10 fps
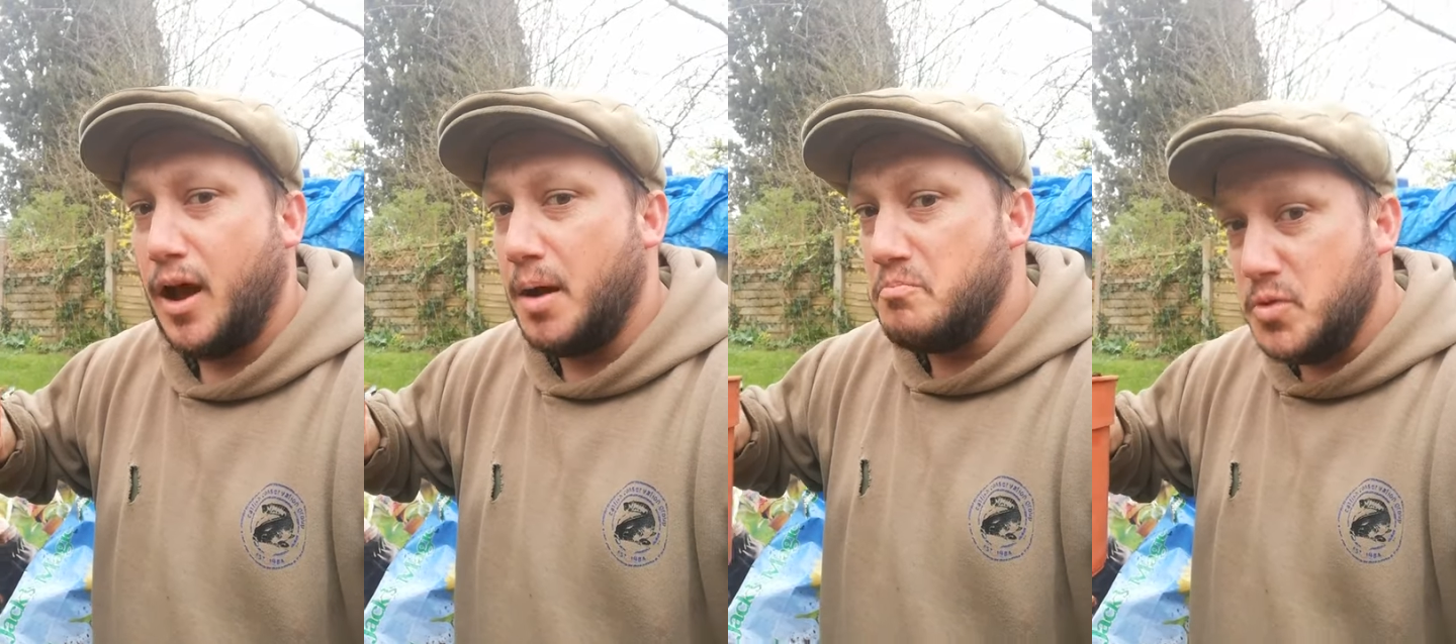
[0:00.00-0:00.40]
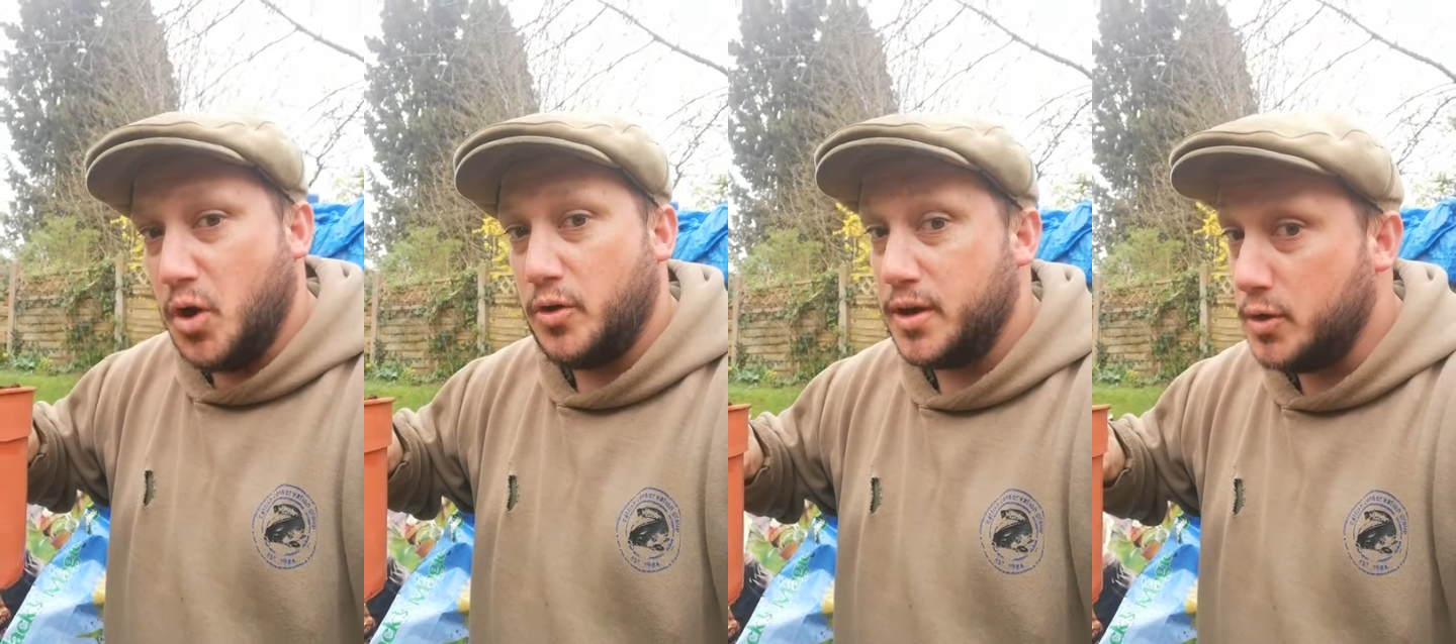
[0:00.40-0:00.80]
I'm
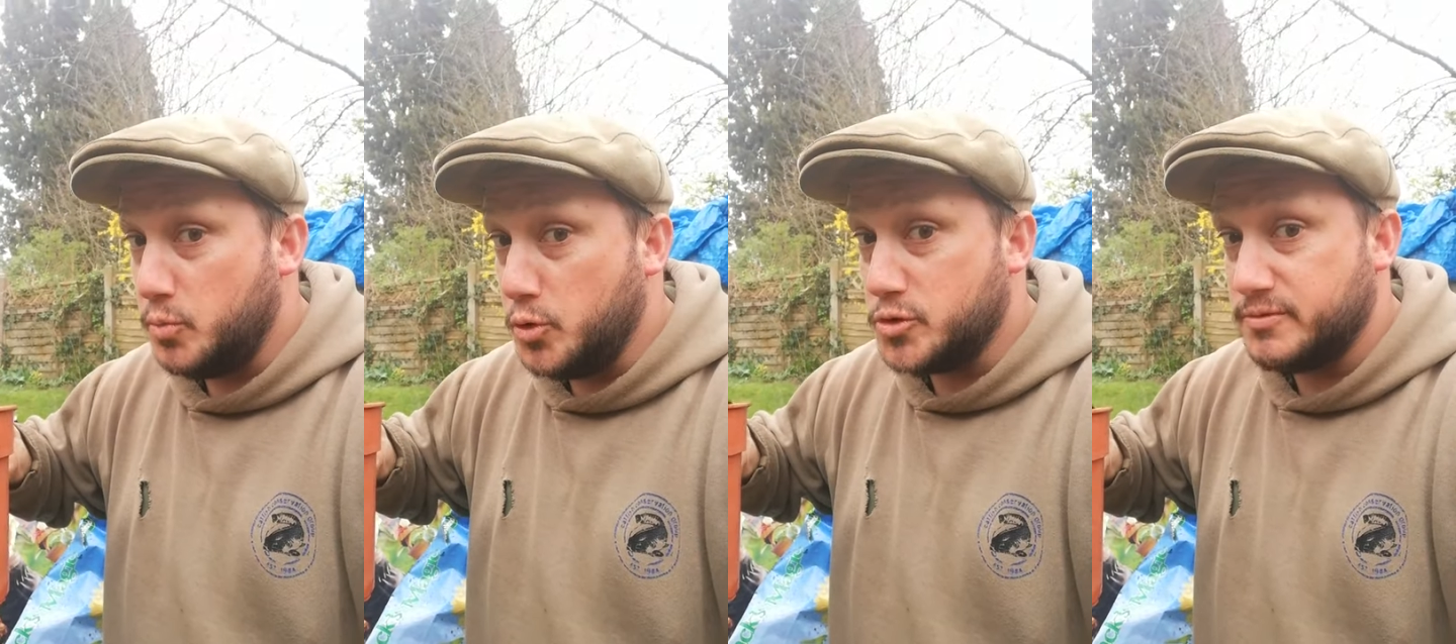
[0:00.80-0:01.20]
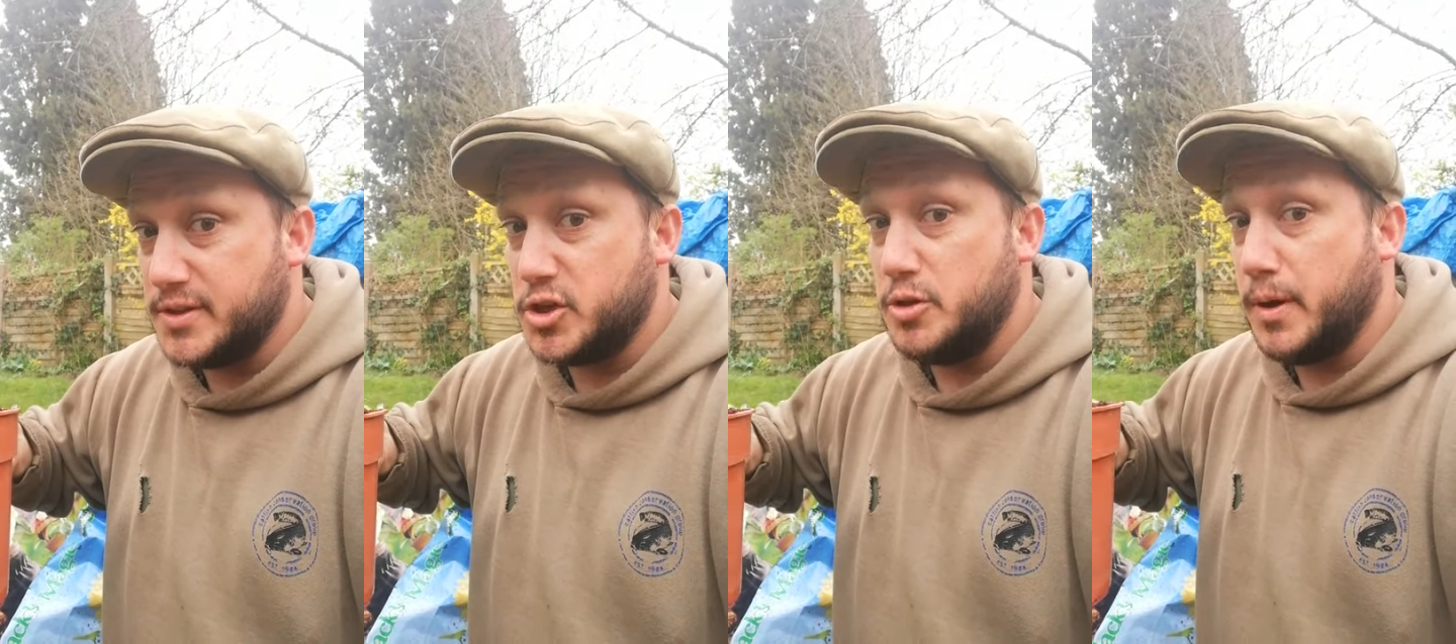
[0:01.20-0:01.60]
not gonna water
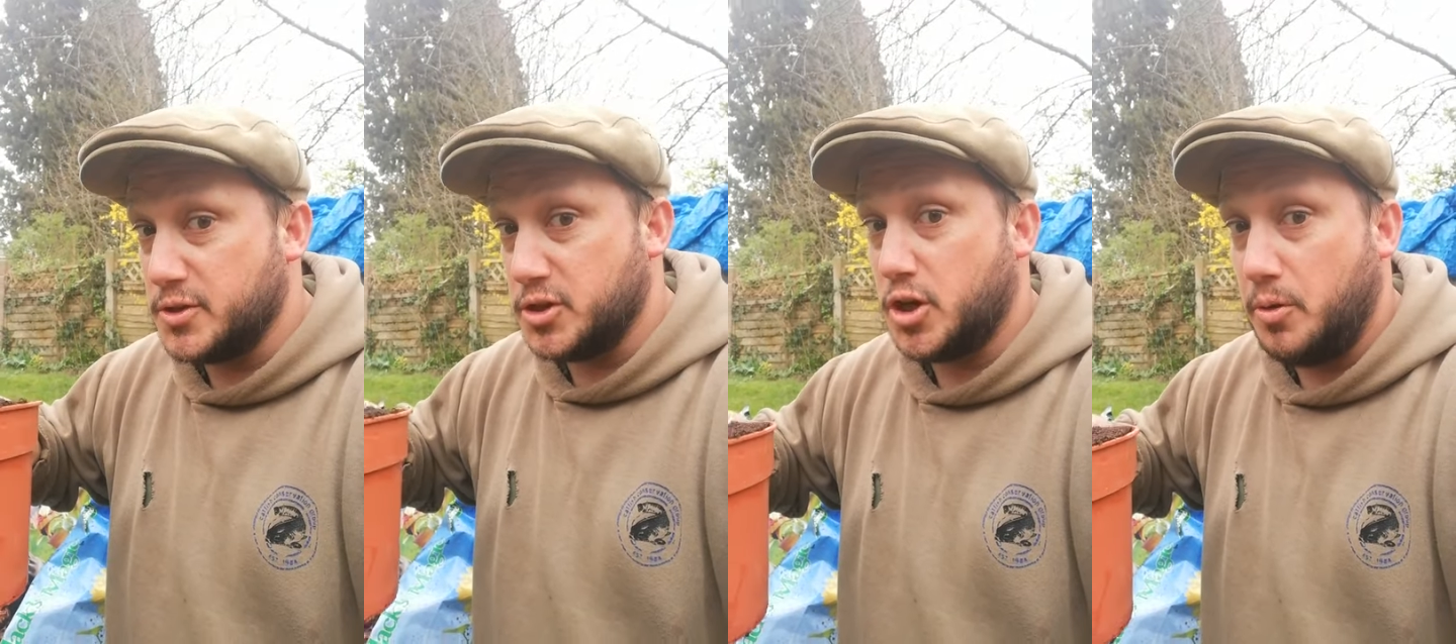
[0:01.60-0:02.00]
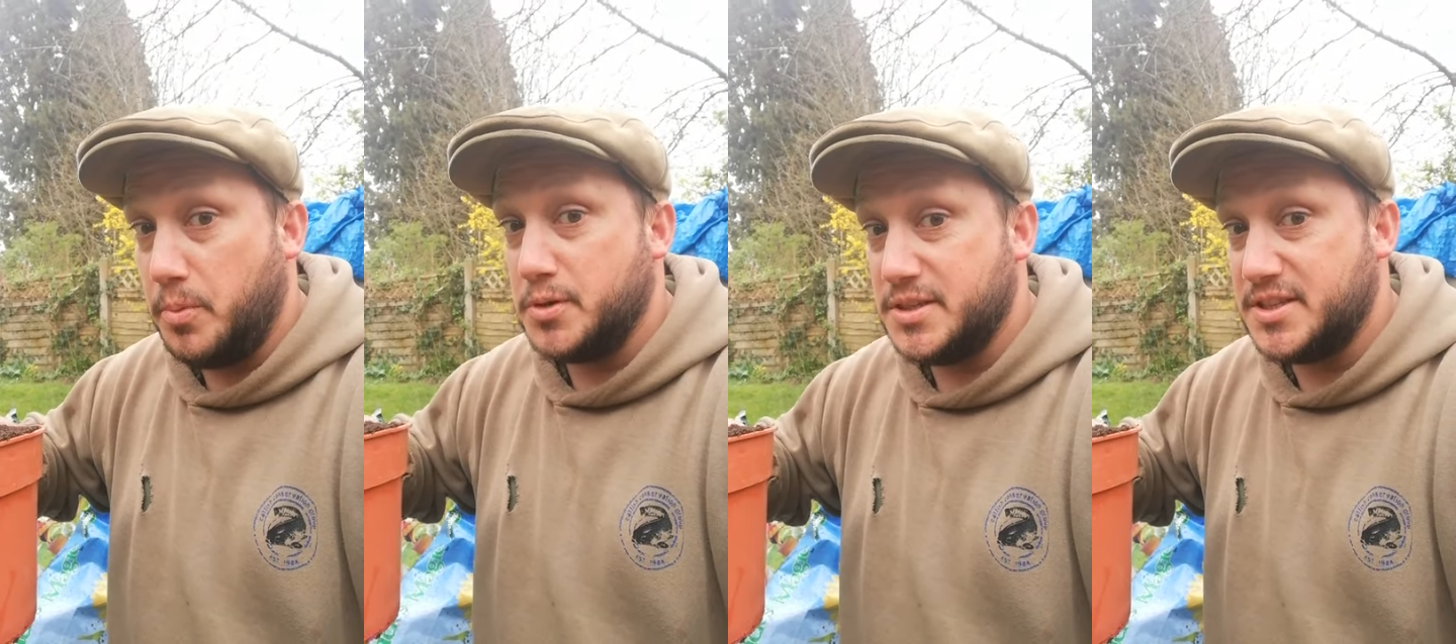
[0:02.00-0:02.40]
it too much. The
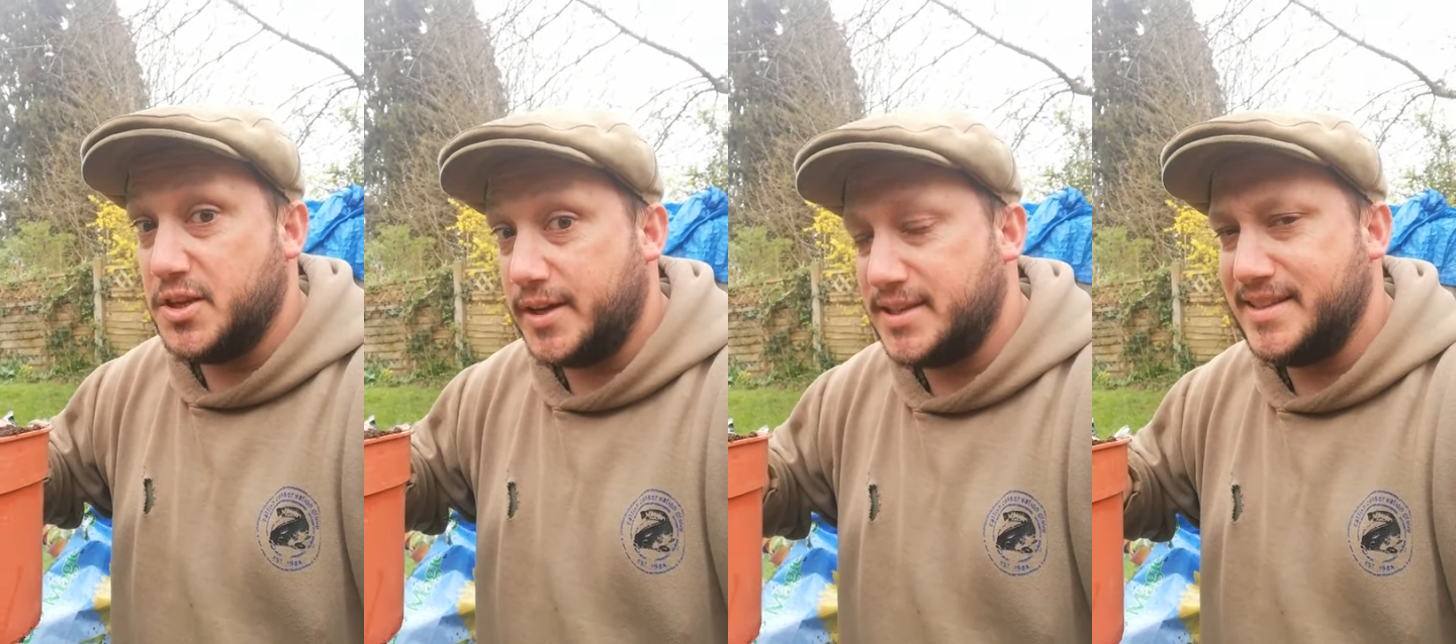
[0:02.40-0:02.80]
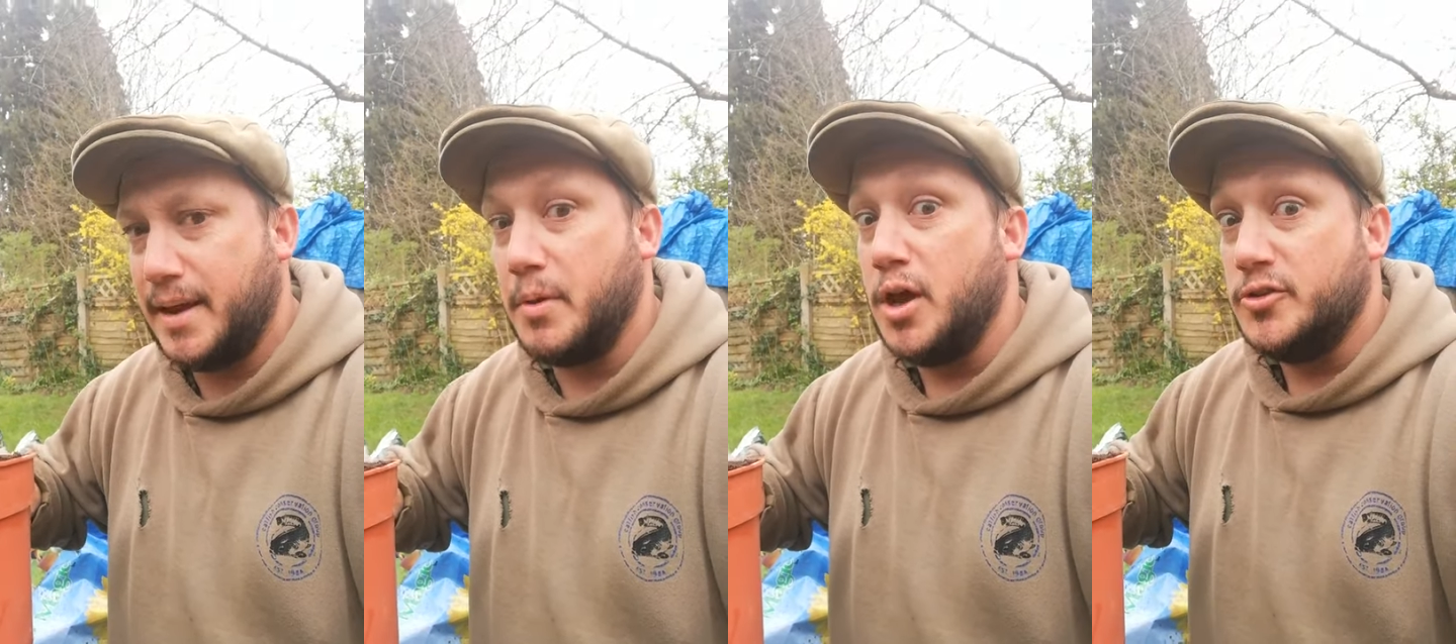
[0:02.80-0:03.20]
compost is nice and damp.